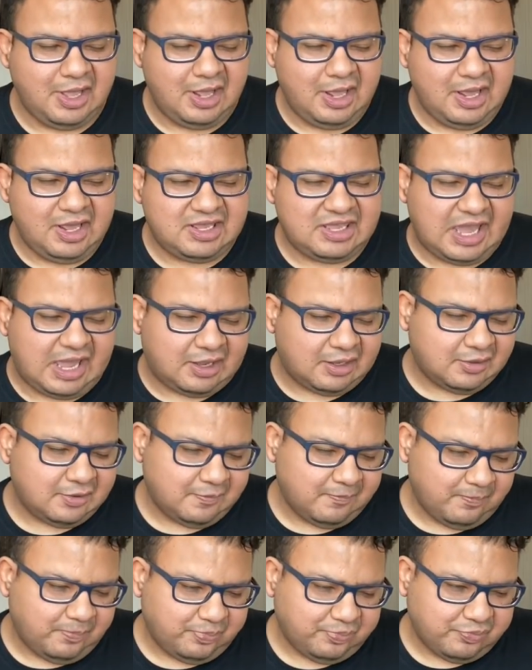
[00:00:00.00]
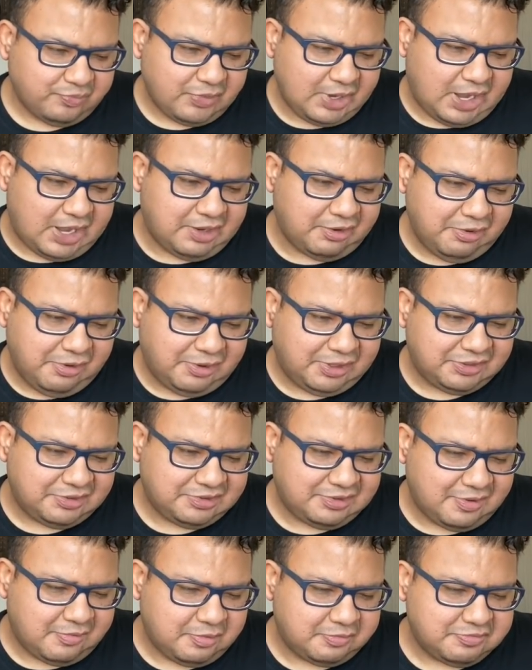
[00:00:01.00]
yeah, I don't know. I
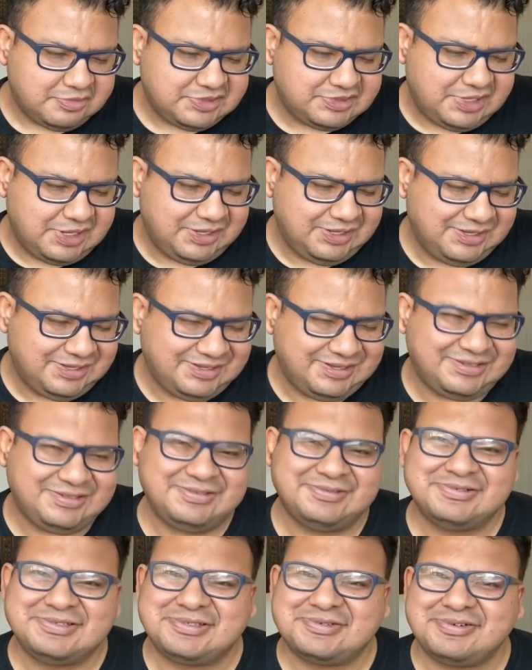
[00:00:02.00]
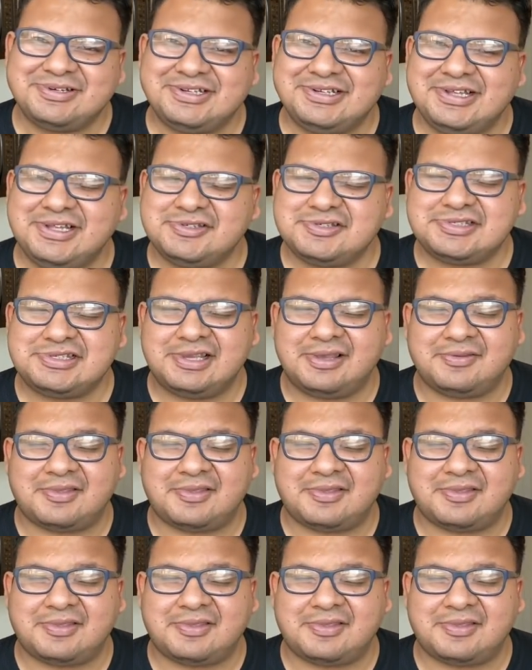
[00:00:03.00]
thought that one was really interesting.